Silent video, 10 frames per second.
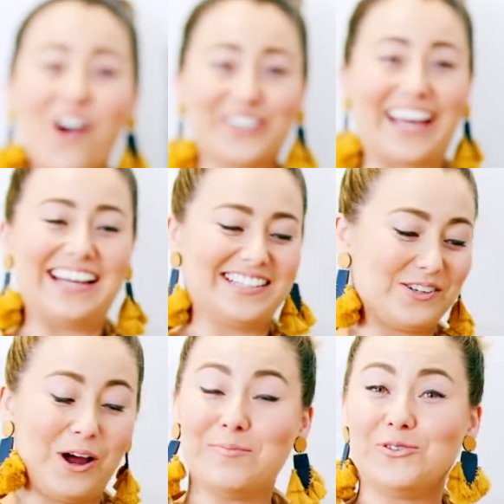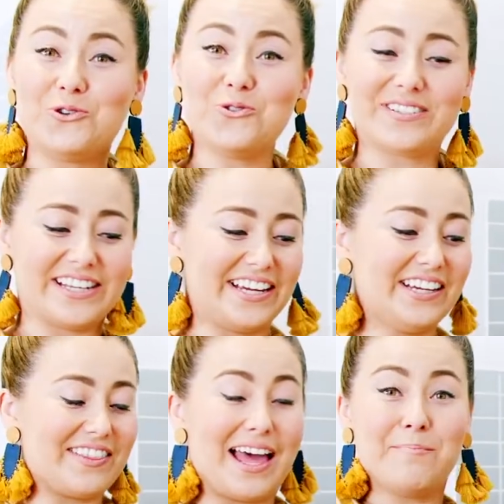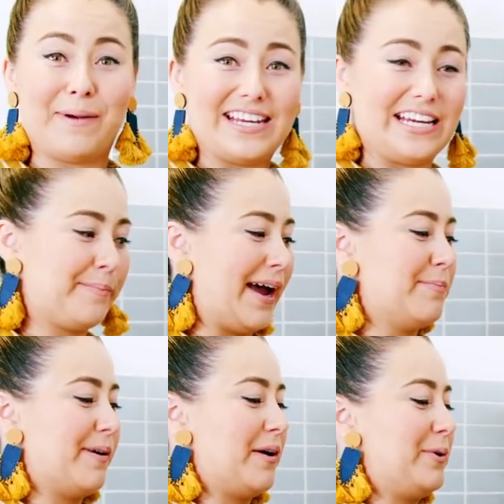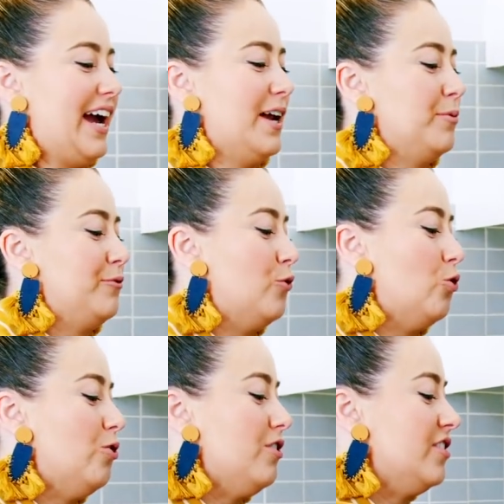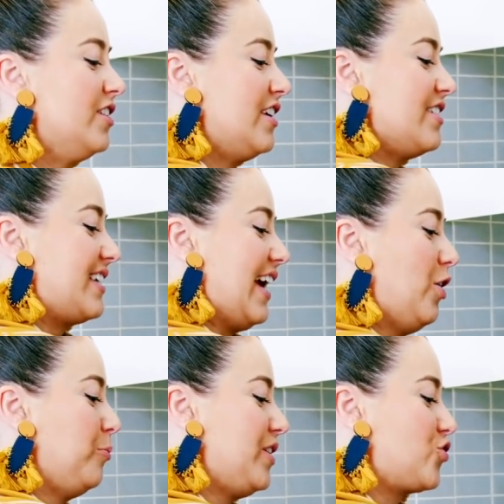Okay, so I'm using that baking paper that we had before to help me